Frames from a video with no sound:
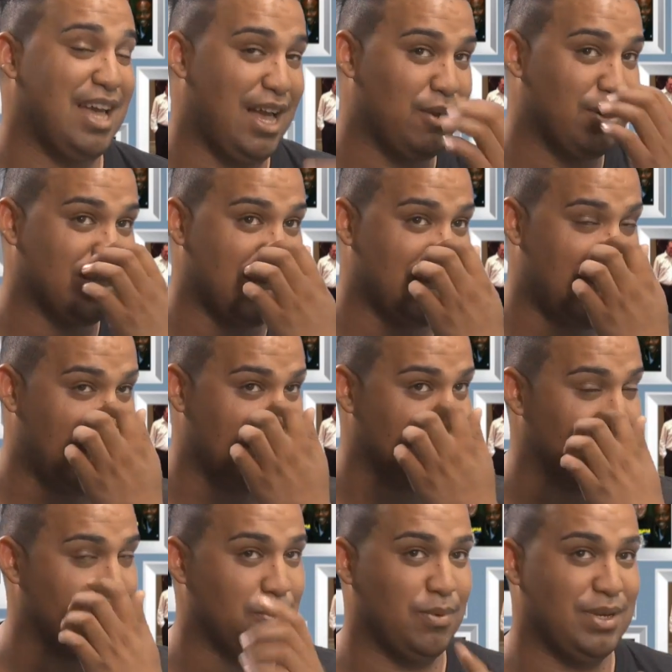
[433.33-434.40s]

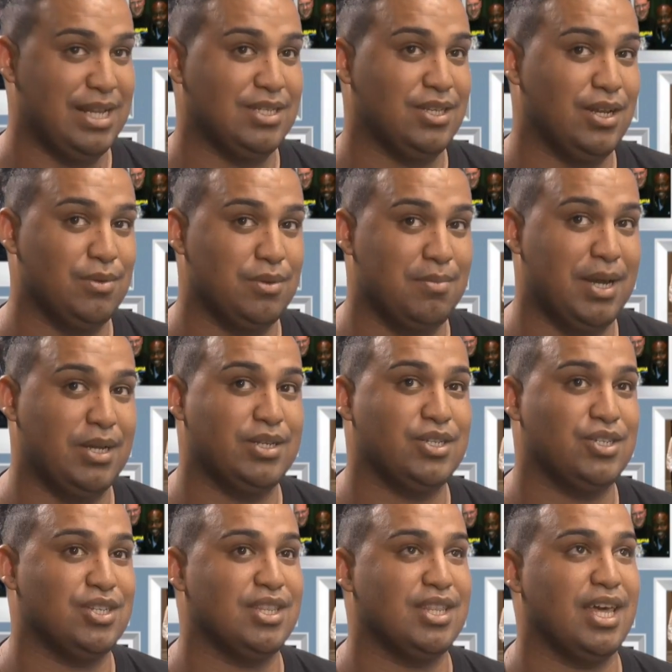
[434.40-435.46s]
I started with my
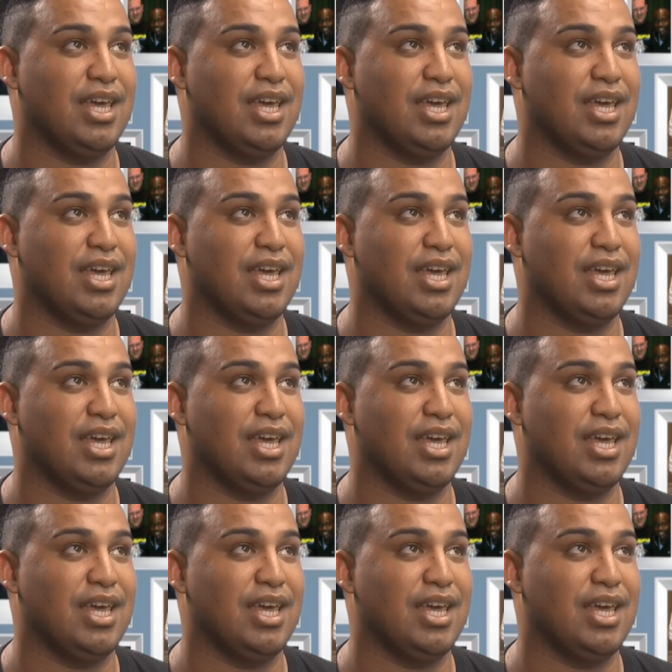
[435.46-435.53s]
audition,